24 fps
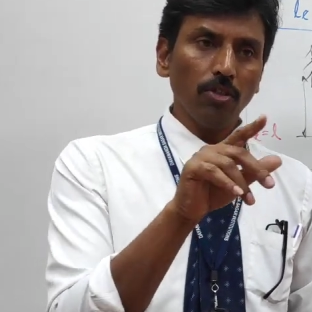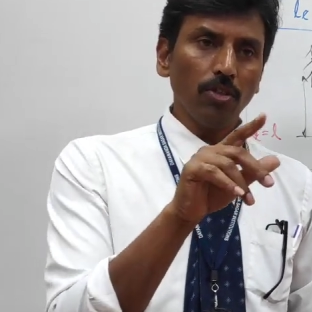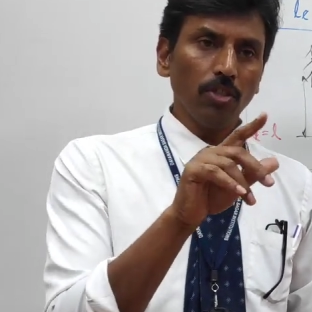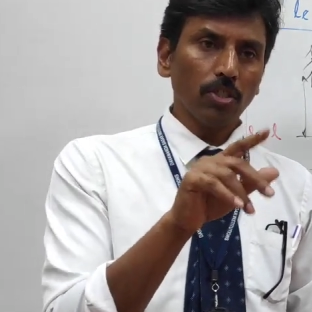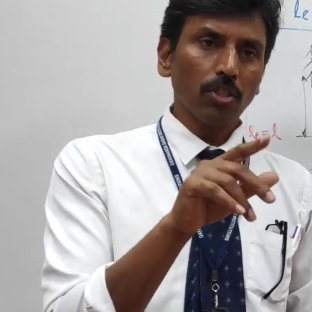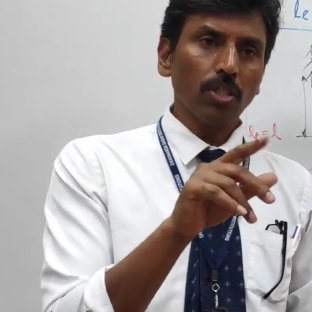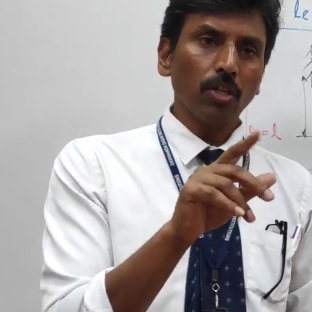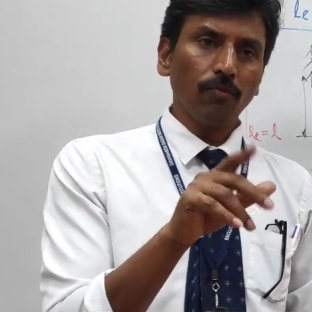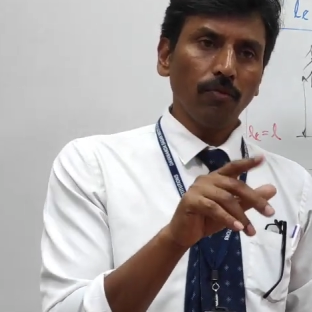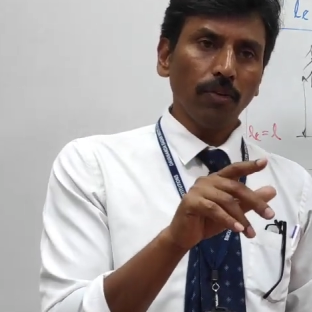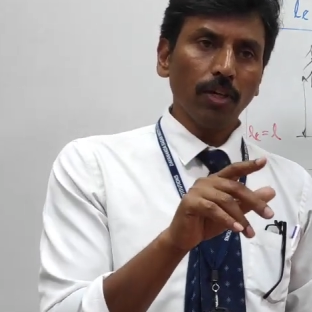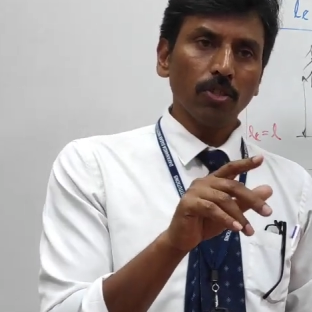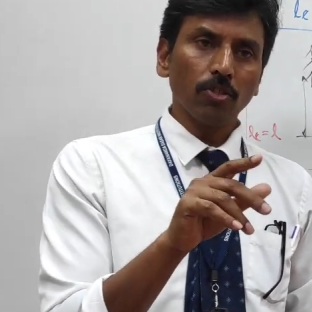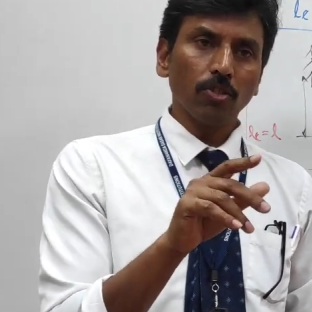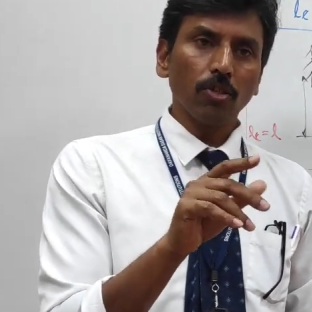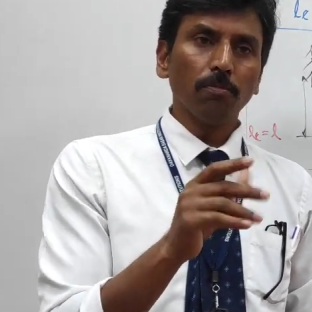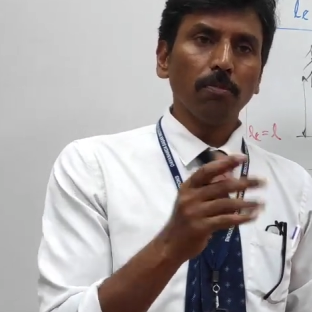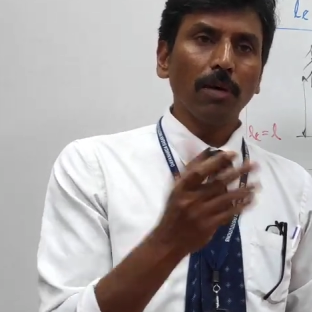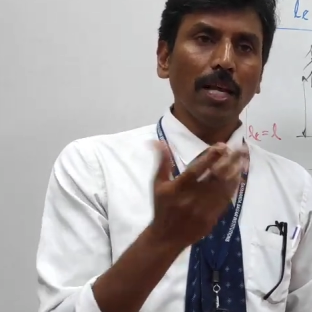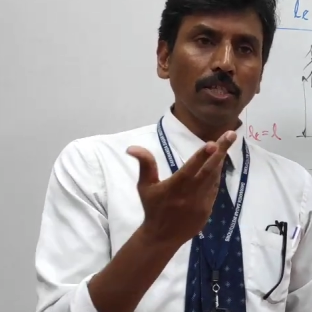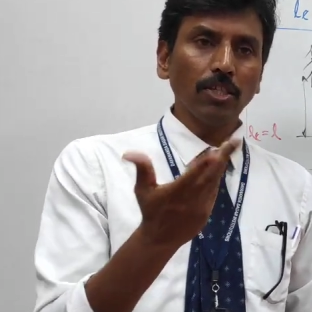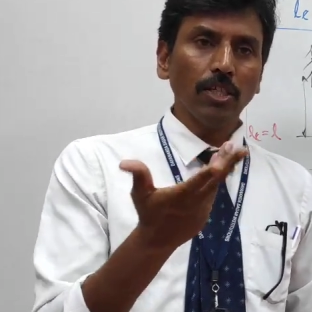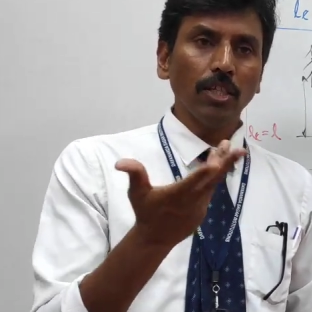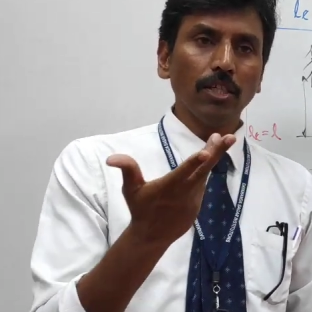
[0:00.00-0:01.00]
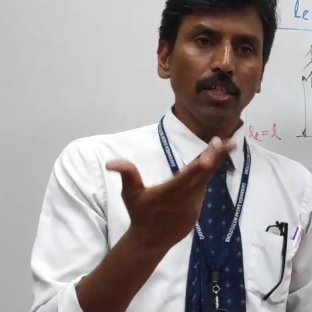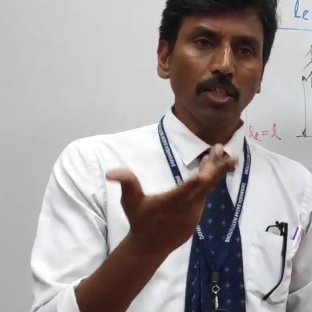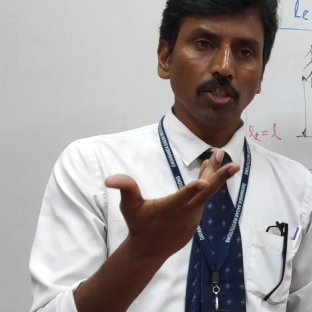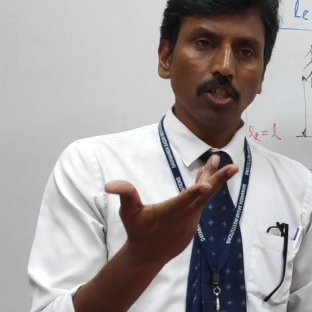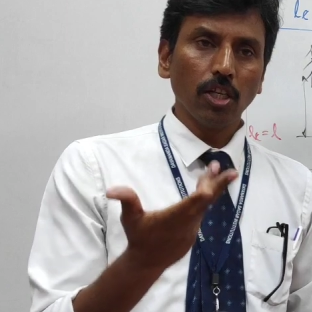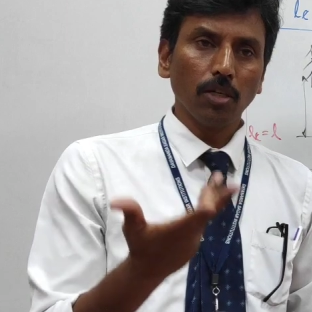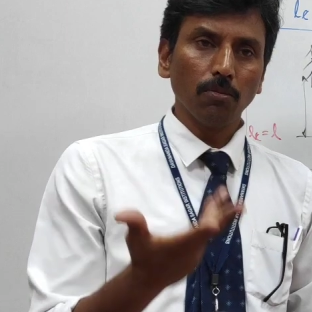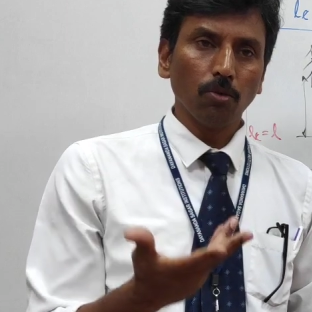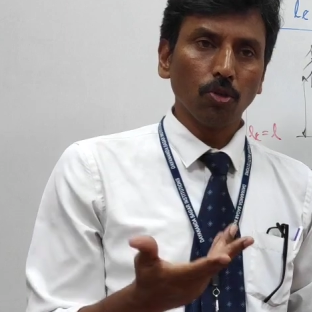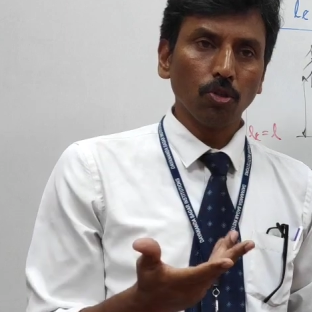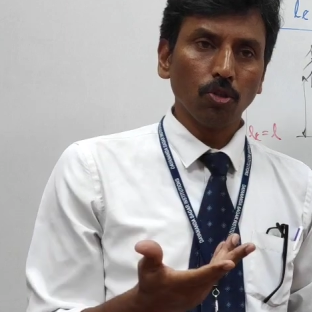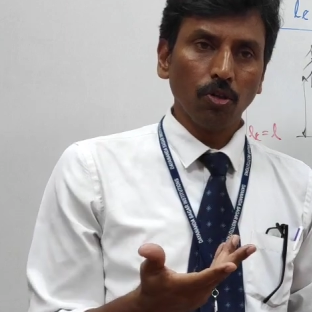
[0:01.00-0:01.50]
Stiffness. Plastic
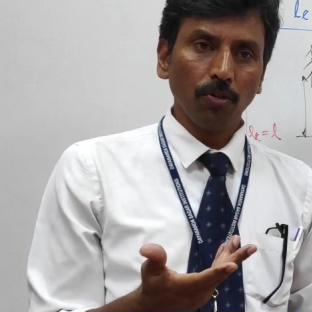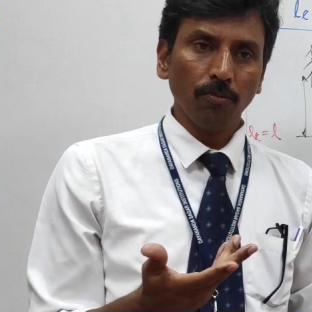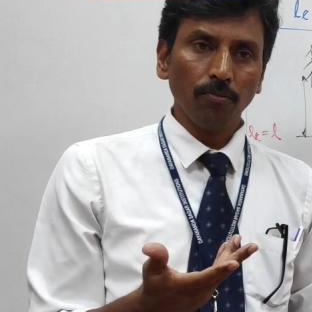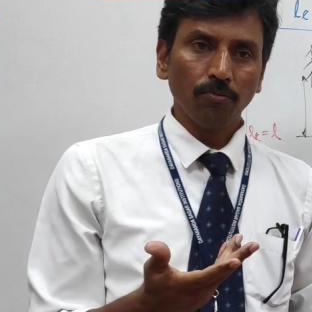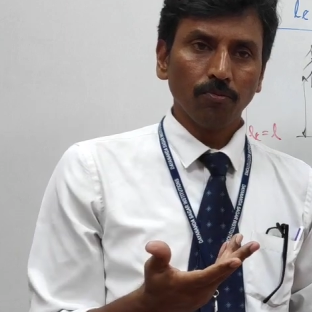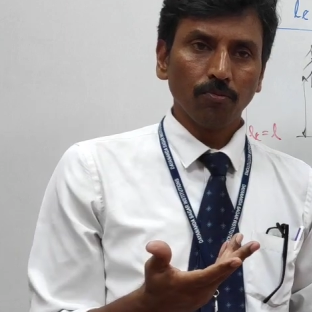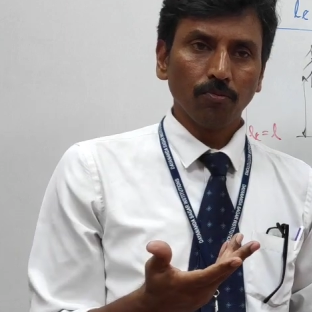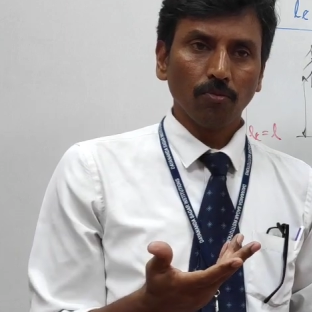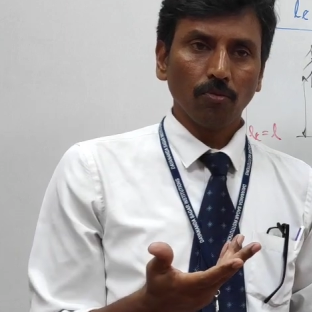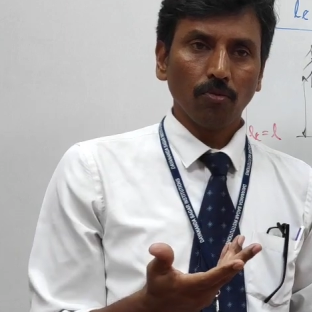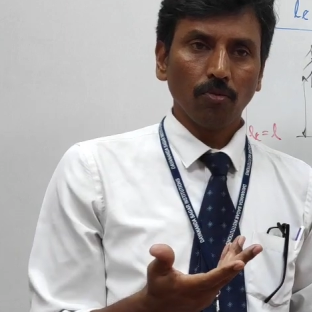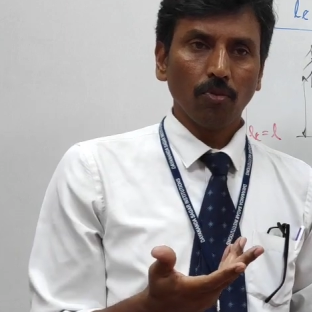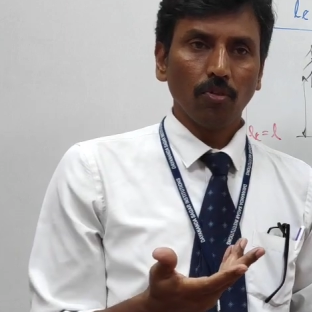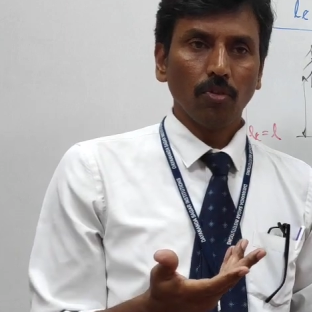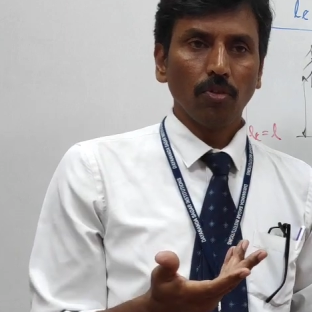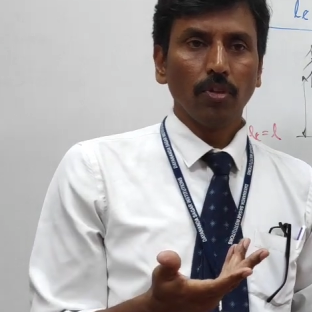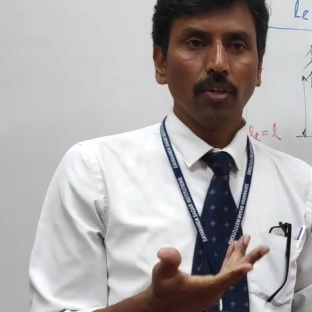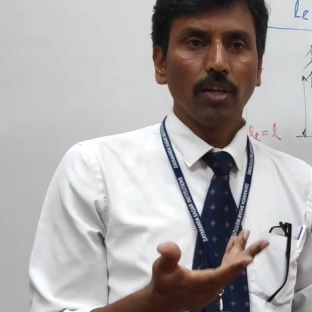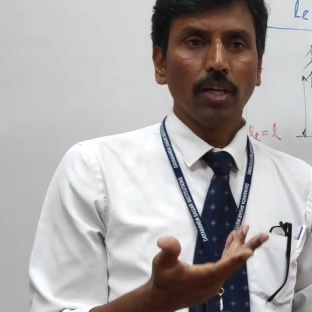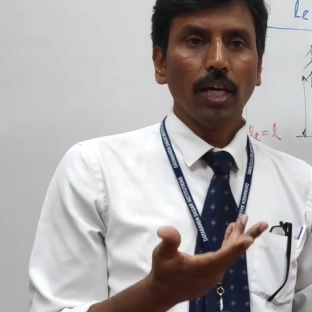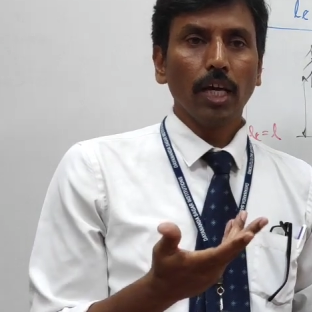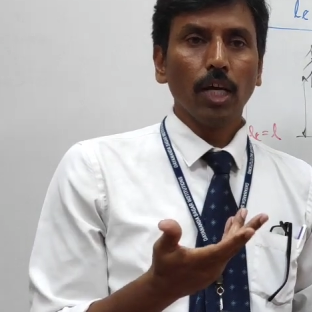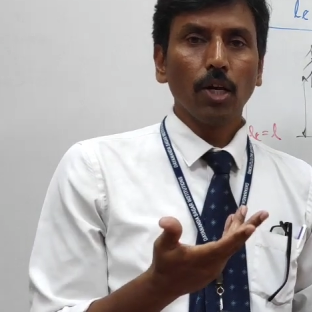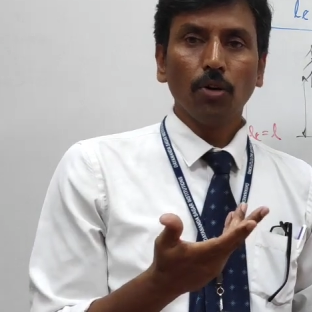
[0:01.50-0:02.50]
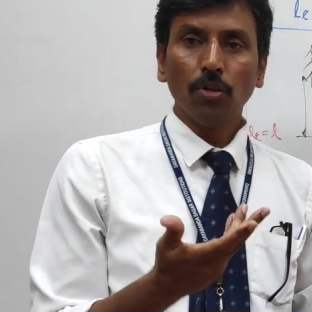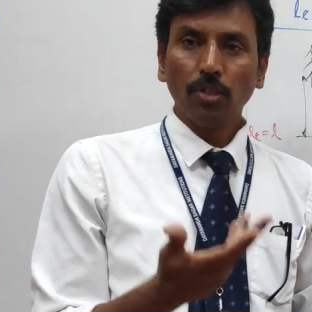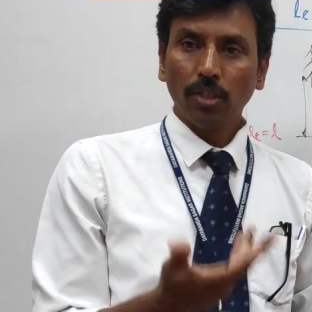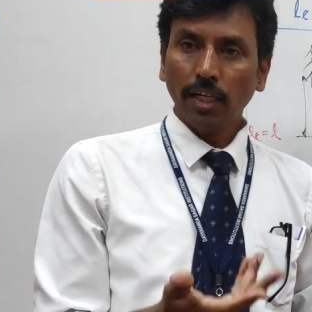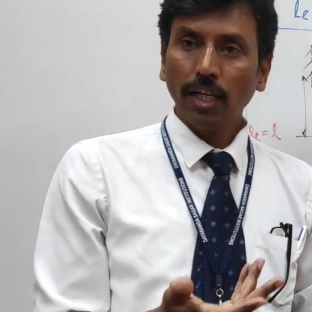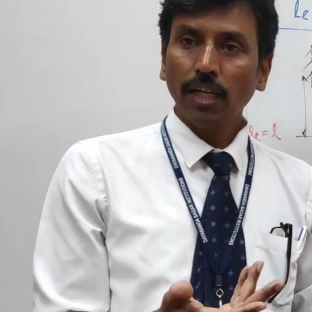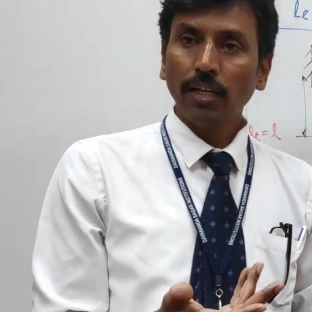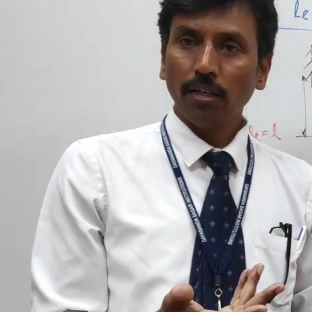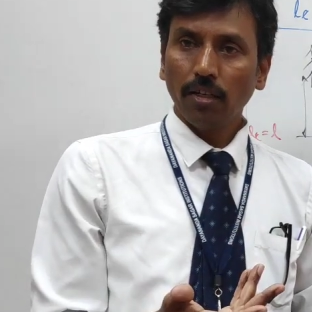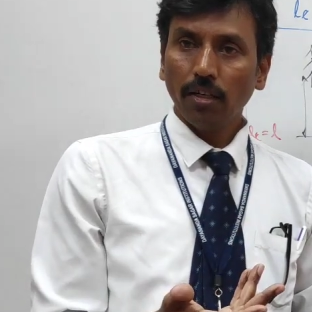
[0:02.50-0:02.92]
estirbodu. Around 10.